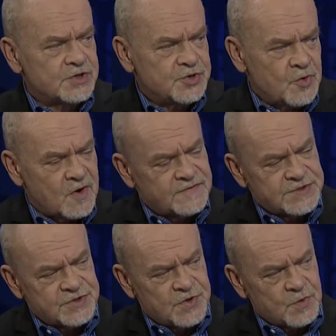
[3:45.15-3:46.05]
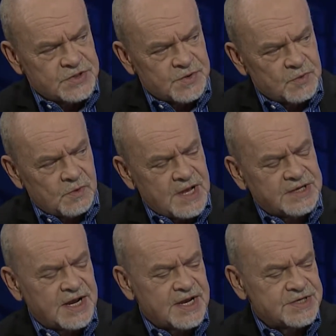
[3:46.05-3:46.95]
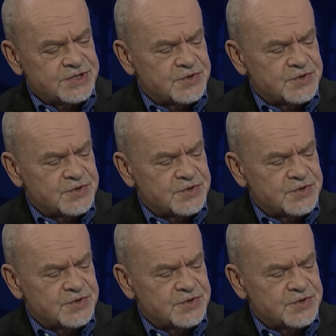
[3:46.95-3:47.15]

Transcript: two officers in the Russian roulette case,